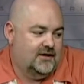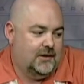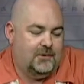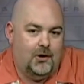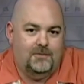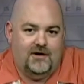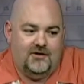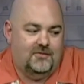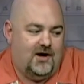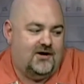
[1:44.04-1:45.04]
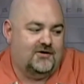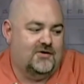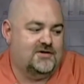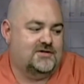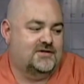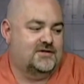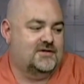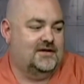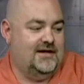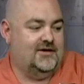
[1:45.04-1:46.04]
The Pope and other modern
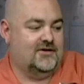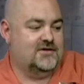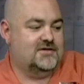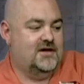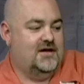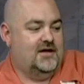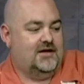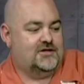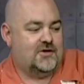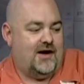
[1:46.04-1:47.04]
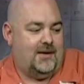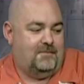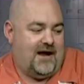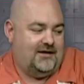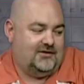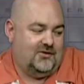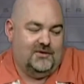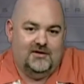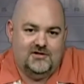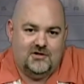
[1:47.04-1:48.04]
Christian leaders can try to paint their
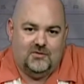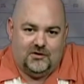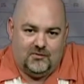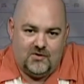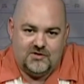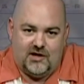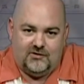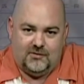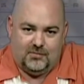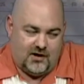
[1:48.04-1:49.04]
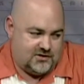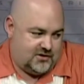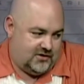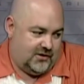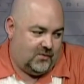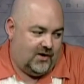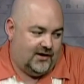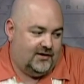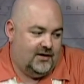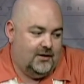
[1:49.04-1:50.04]
religion with a rose-colored brush all they
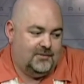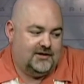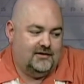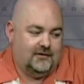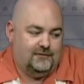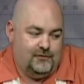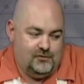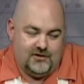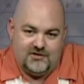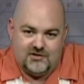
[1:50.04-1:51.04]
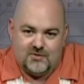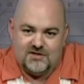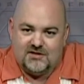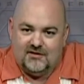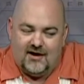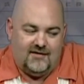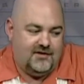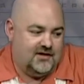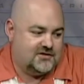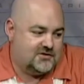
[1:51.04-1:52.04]
want, but they look foolish as we still have
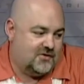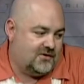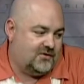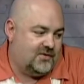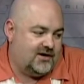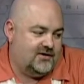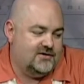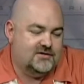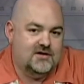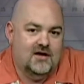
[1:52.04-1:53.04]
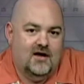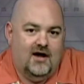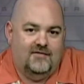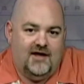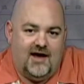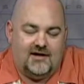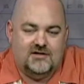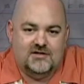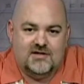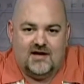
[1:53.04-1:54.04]
the historical records of the
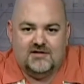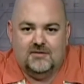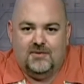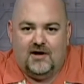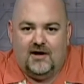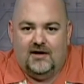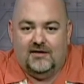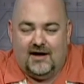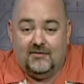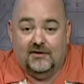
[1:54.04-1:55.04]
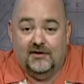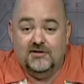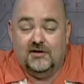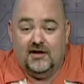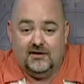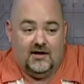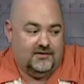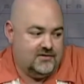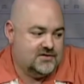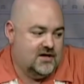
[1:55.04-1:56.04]
actions sanctioned by that religion and
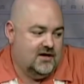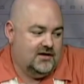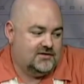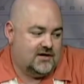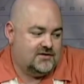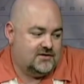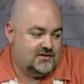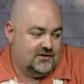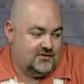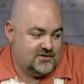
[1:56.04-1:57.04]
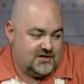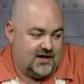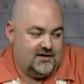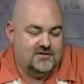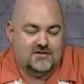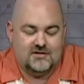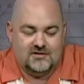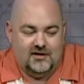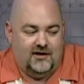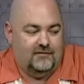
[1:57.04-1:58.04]
others, such as the Crusades,
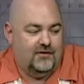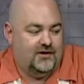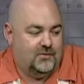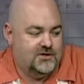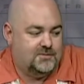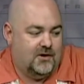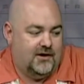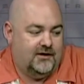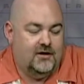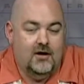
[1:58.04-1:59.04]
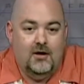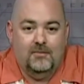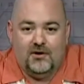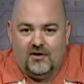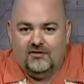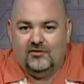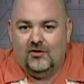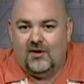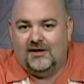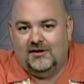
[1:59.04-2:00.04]
slavery, and witch-burning, but
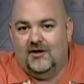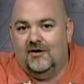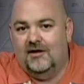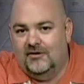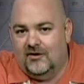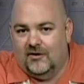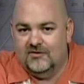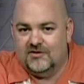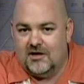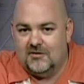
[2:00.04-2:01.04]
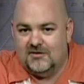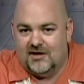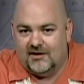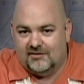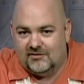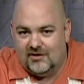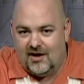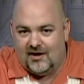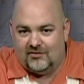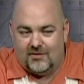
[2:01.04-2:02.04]
also right there in their own sacred text,
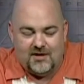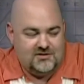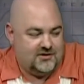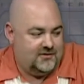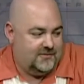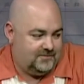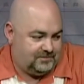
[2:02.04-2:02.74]
as I mentioned.